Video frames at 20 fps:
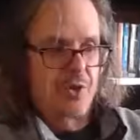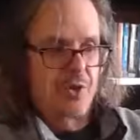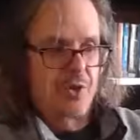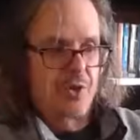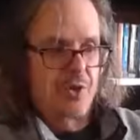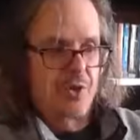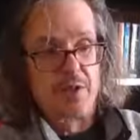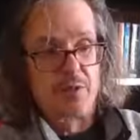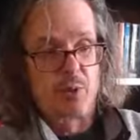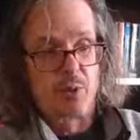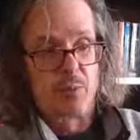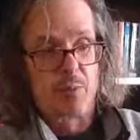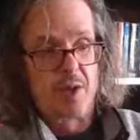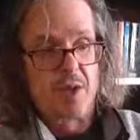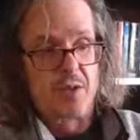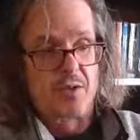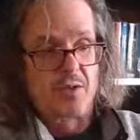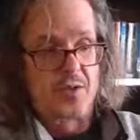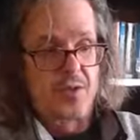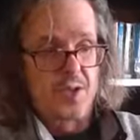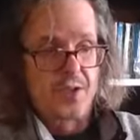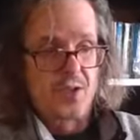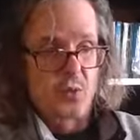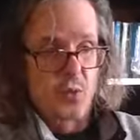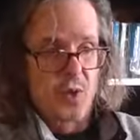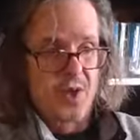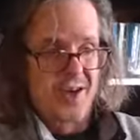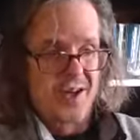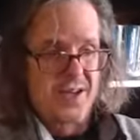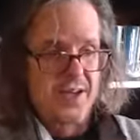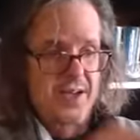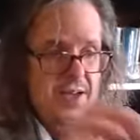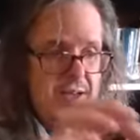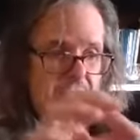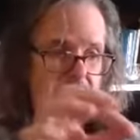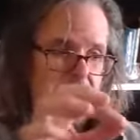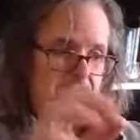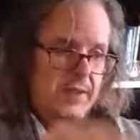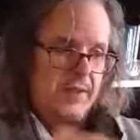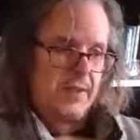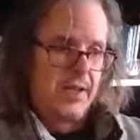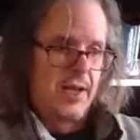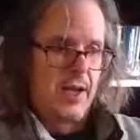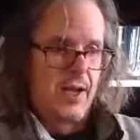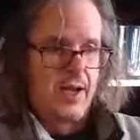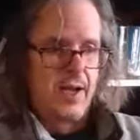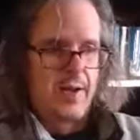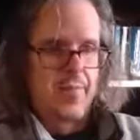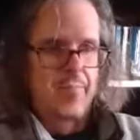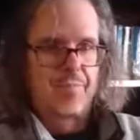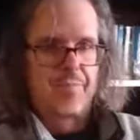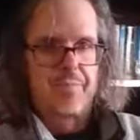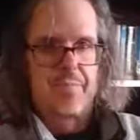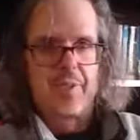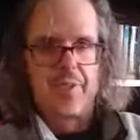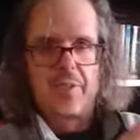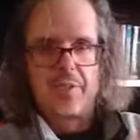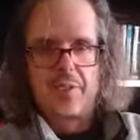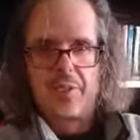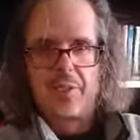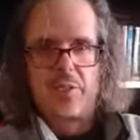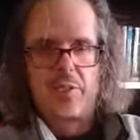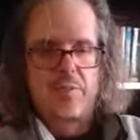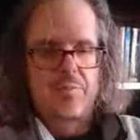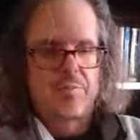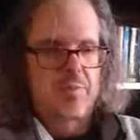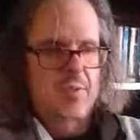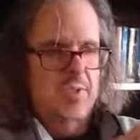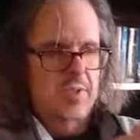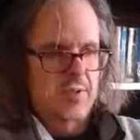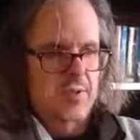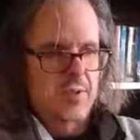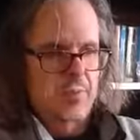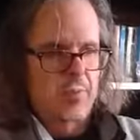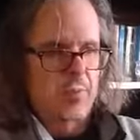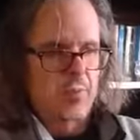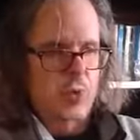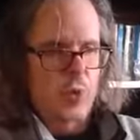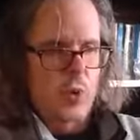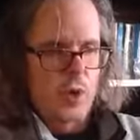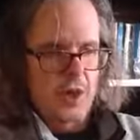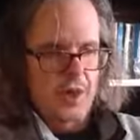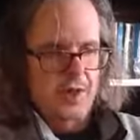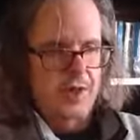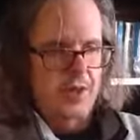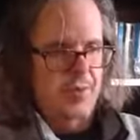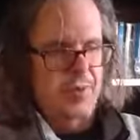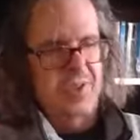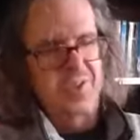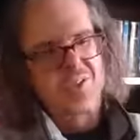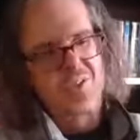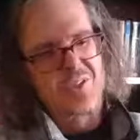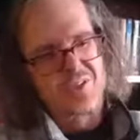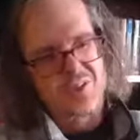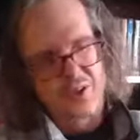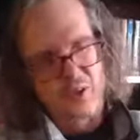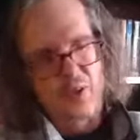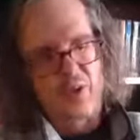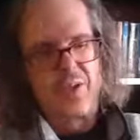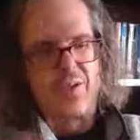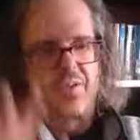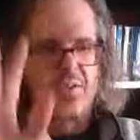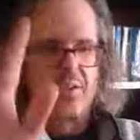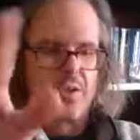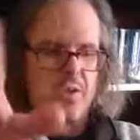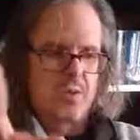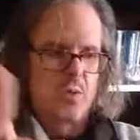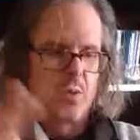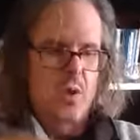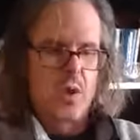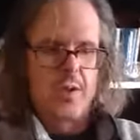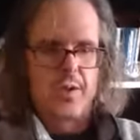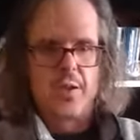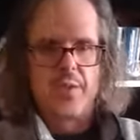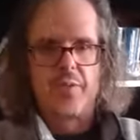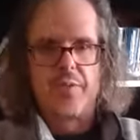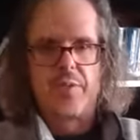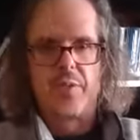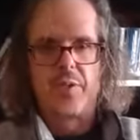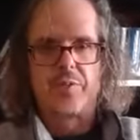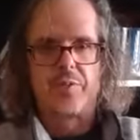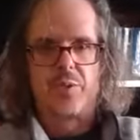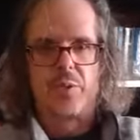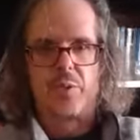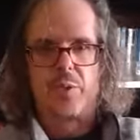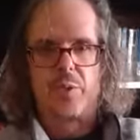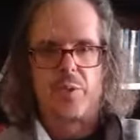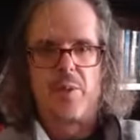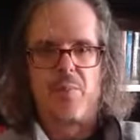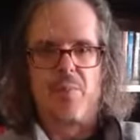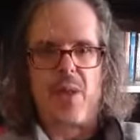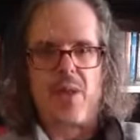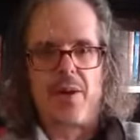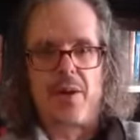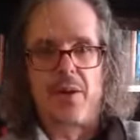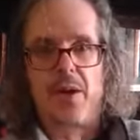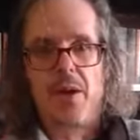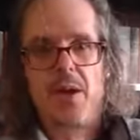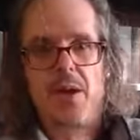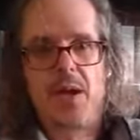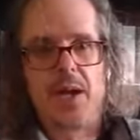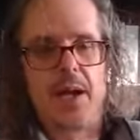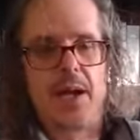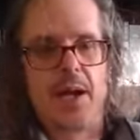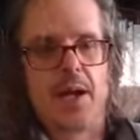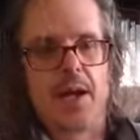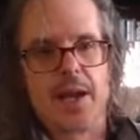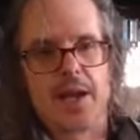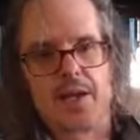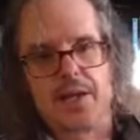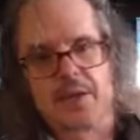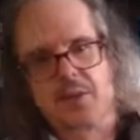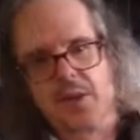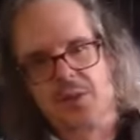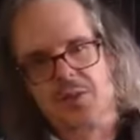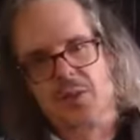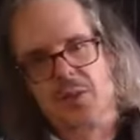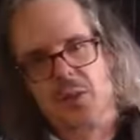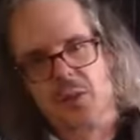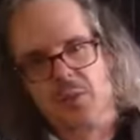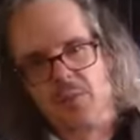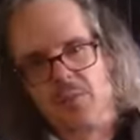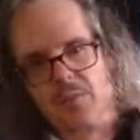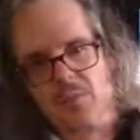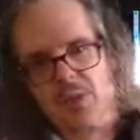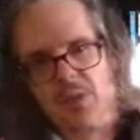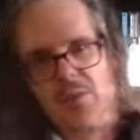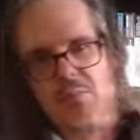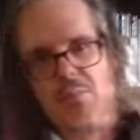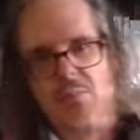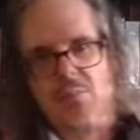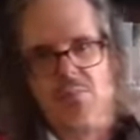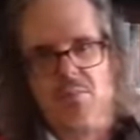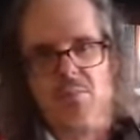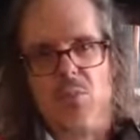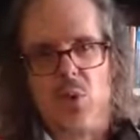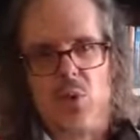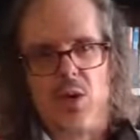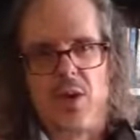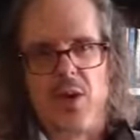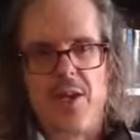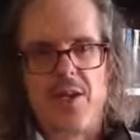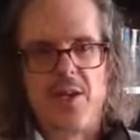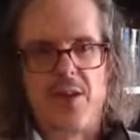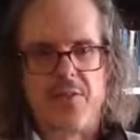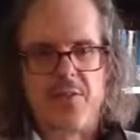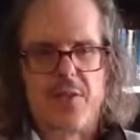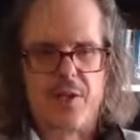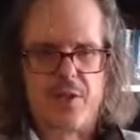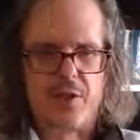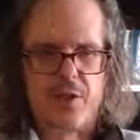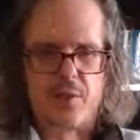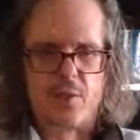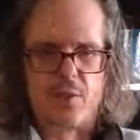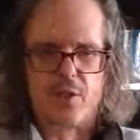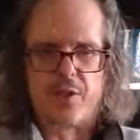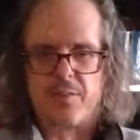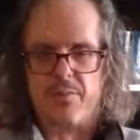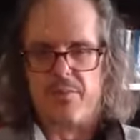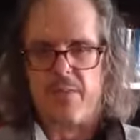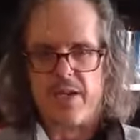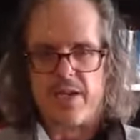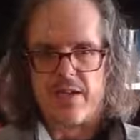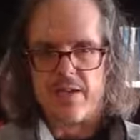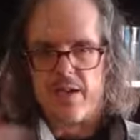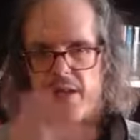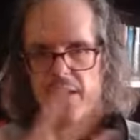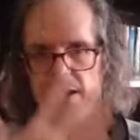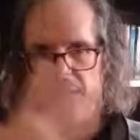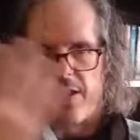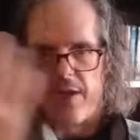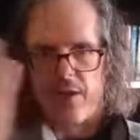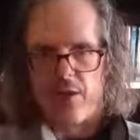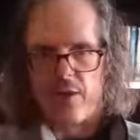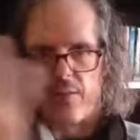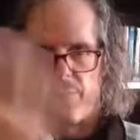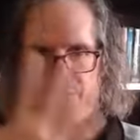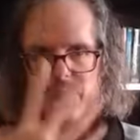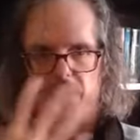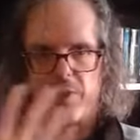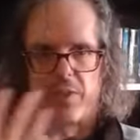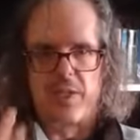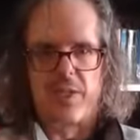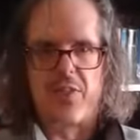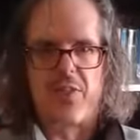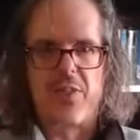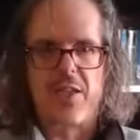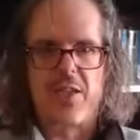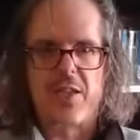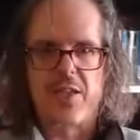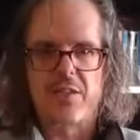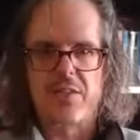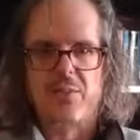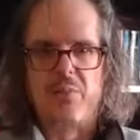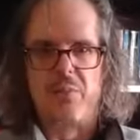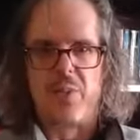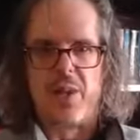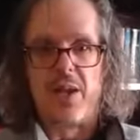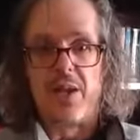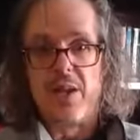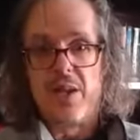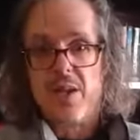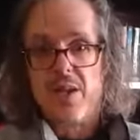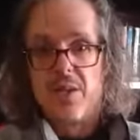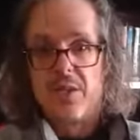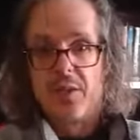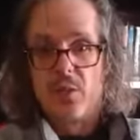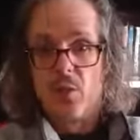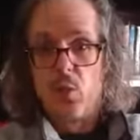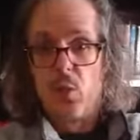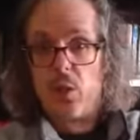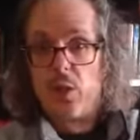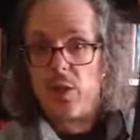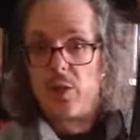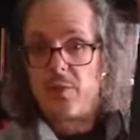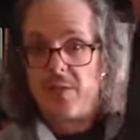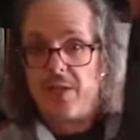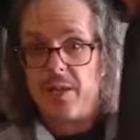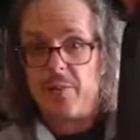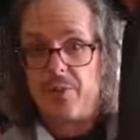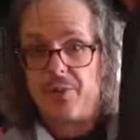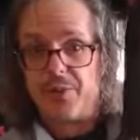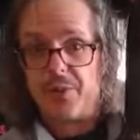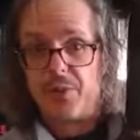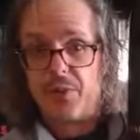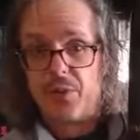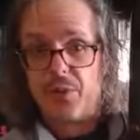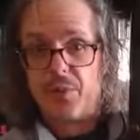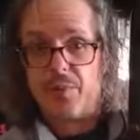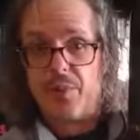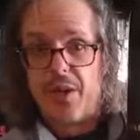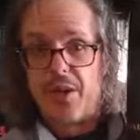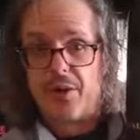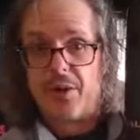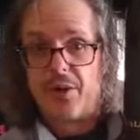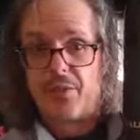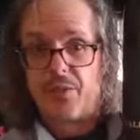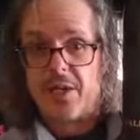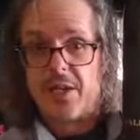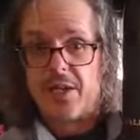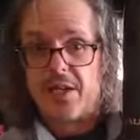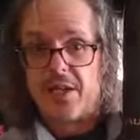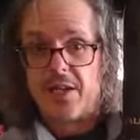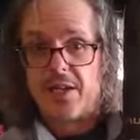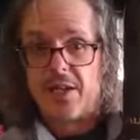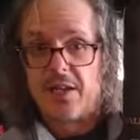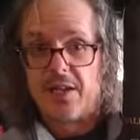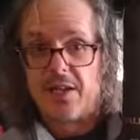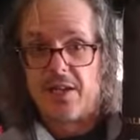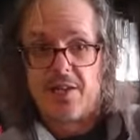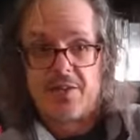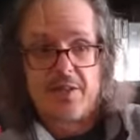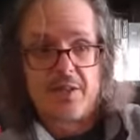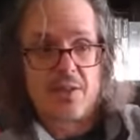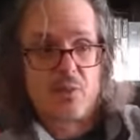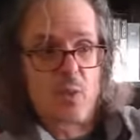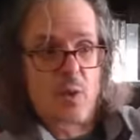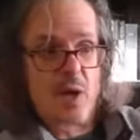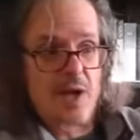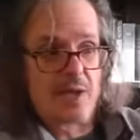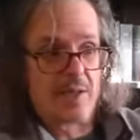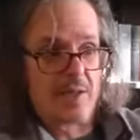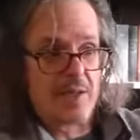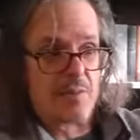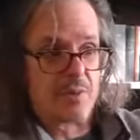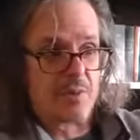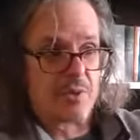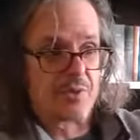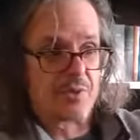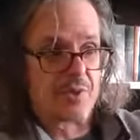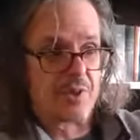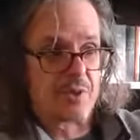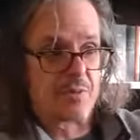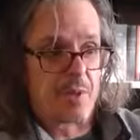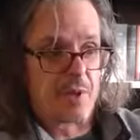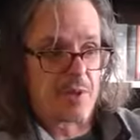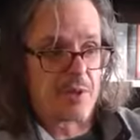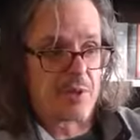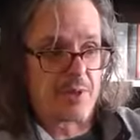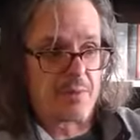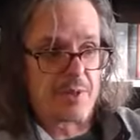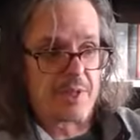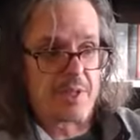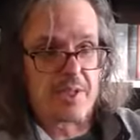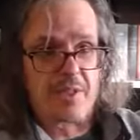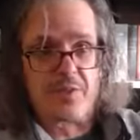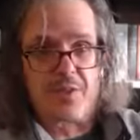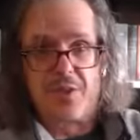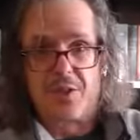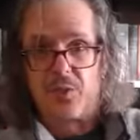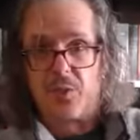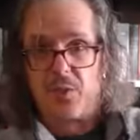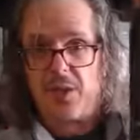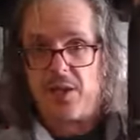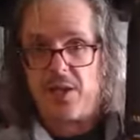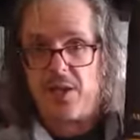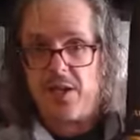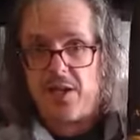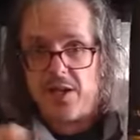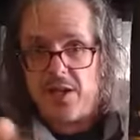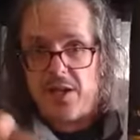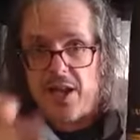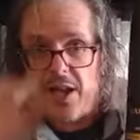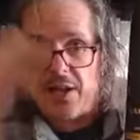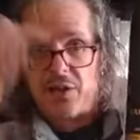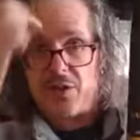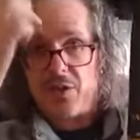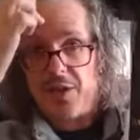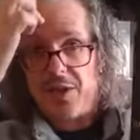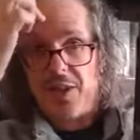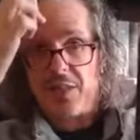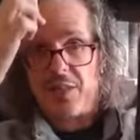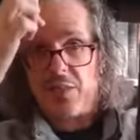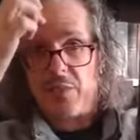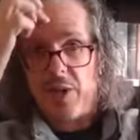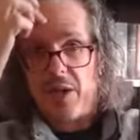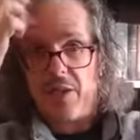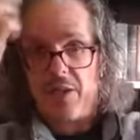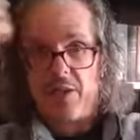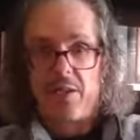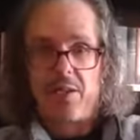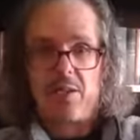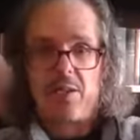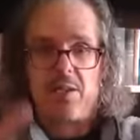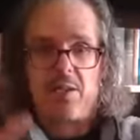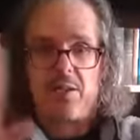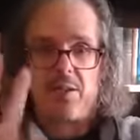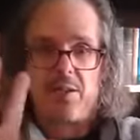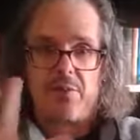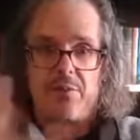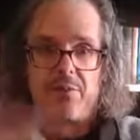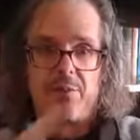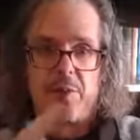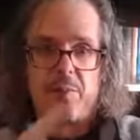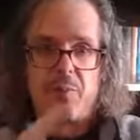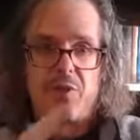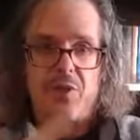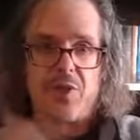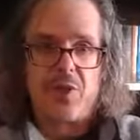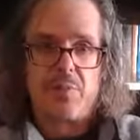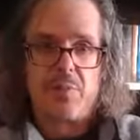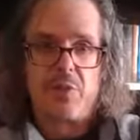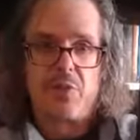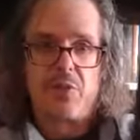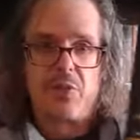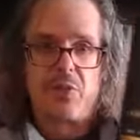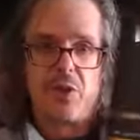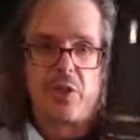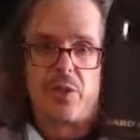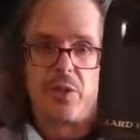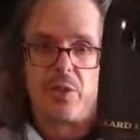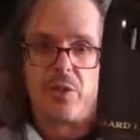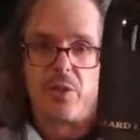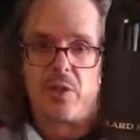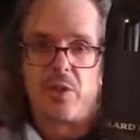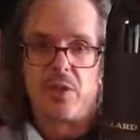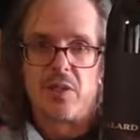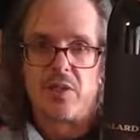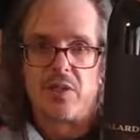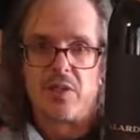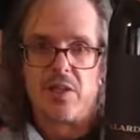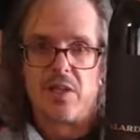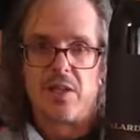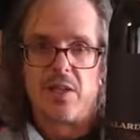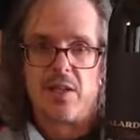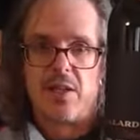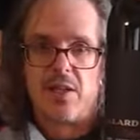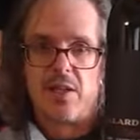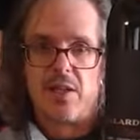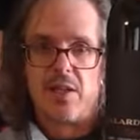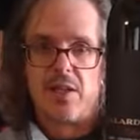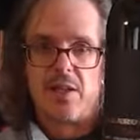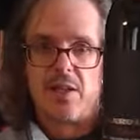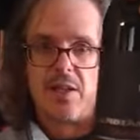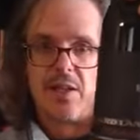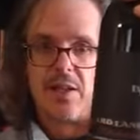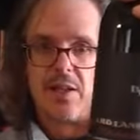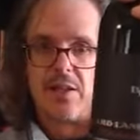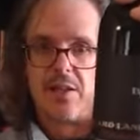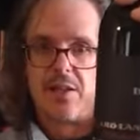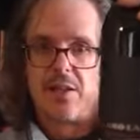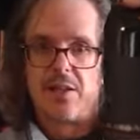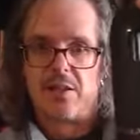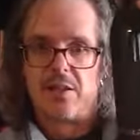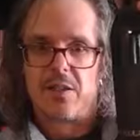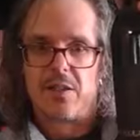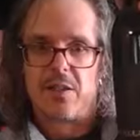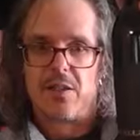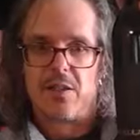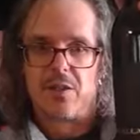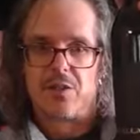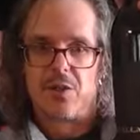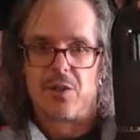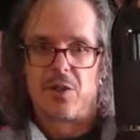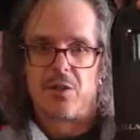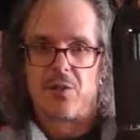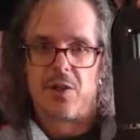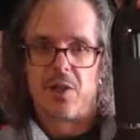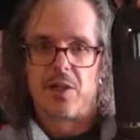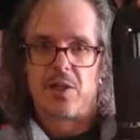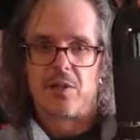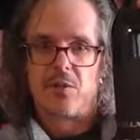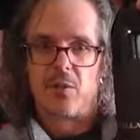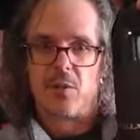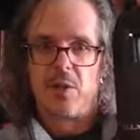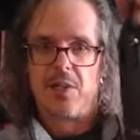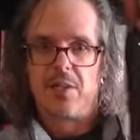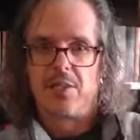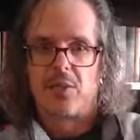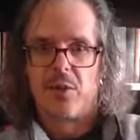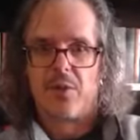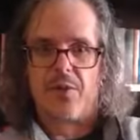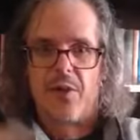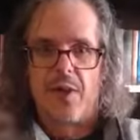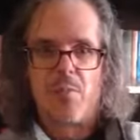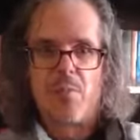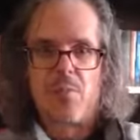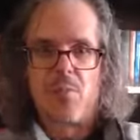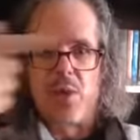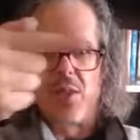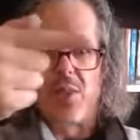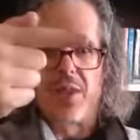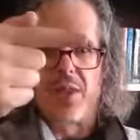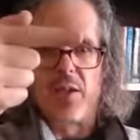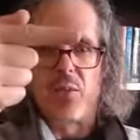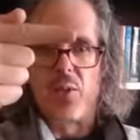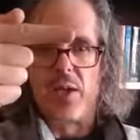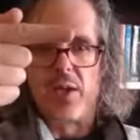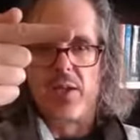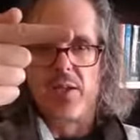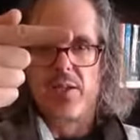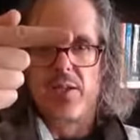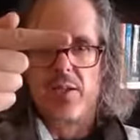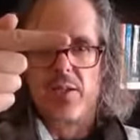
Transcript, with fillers: Facebook page. This one um, little the quality of the picture isn't quite as good the quality over there is a little bit better uh, and it's also in more high definition which might not help looking at this but you will be able to better read uh, these wine labels especially because this one actually thinks about it and uh, flips the image so you can see uh, it uh, turned right the way so if i point that way